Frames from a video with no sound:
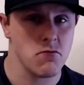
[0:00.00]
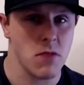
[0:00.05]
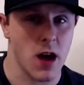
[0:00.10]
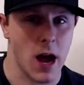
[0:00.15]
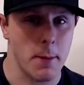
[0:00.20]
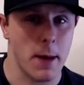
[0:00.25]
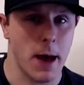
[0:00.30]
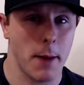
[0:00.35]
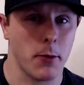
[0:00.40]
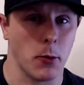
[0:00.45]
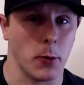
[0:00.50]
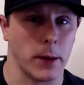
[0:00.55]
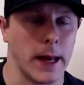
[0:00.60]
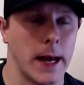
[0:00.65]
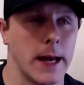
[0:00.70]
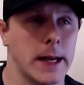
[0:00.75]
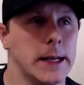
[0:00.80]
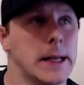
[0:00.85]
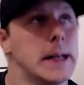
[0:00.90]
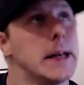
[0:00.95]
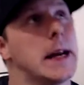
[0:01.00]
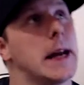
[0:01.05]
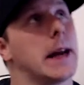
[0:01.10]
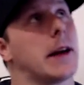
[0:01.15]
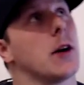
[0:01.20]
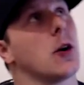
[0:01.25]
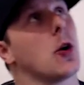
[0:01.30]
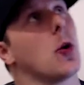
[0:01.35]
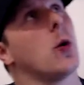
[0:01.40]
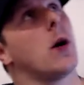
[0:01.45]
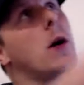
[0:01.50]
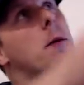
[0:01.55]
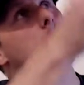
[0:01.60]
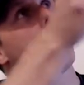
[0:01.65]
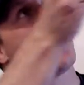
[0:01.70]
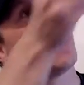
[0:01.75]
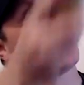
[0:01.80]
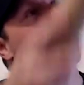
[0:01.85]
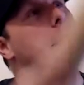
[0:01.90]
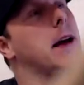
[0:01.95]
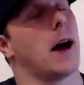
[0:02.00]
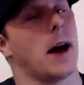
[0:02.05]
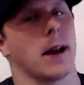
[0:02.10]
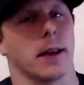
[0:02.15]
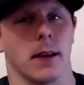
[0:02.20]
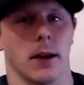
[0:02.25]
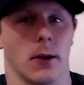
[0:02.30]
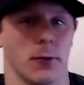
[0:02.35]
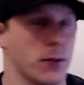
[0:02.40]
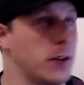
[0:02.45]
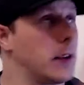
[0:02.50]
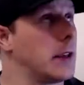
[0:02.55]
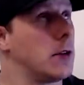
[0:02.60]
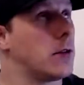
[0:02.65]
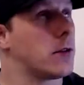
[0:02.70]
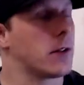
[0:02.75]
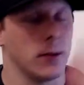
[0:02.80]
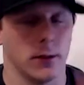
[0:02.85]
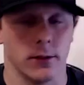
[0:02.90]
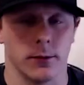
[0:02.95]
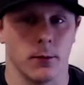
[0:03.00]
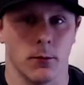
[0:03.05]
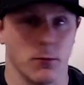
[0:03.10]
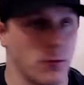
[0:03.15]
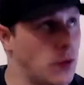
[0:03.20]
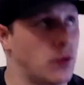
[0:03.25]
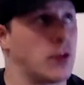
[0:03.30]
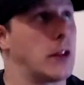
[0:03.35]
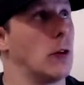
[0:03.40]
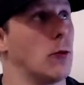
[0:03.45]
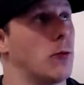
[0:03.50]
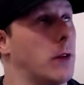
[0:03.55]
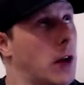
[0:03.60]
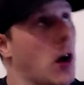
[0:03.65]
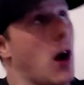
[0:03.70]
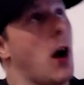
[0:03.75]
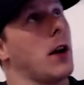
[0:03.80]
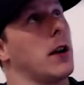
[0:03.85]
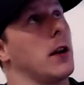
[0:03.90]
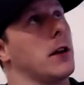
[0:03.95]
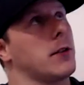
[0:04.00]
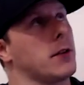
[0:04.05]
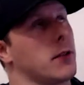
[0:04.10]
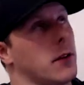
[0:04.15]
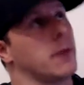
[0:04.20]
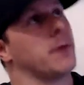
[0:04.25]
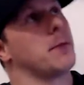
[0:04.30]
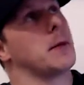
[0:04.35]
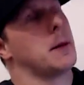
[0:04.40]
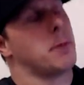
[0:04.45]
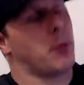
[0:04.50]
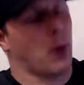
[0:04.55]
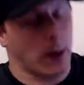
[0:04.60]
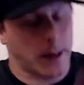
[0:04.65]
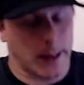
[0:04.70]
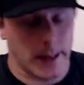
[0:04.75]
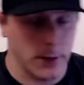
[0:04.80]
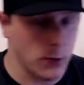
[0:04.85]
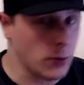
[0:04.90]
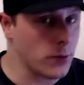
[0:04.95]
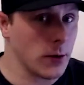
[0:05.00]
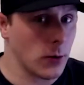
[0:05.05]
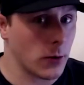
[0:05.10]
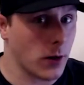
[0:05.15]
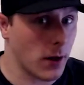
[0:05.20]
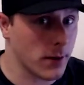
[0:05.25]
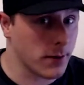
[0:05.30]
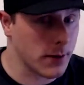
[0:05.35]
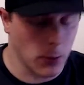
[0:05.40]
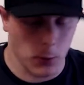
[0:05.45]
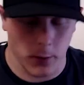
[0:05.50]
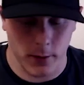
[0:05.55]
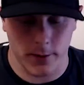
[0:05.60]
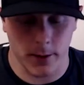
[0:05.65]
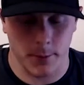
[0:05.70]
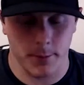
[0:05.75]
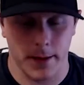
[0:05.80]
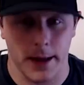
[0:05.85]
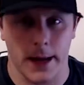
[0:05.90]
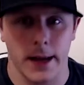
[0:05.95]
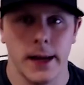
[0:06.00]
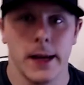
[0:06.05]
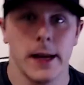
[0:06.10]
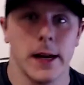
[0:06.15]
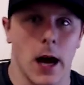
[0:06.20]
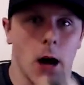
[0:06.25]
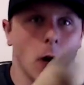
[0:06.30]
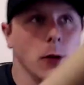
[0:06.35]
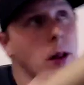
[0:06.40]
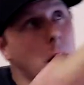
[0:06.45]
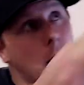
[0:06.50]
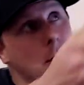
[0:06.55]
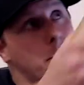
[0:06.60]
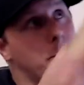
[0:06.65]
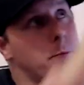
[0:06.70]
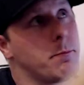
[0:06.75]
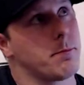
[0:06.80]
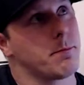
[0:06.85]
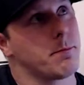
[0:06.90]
I'm happy with that. It can go on my... I, obviously, you still, you still, regardless of me pointing, you still can't see what's up there. I'll, I'll,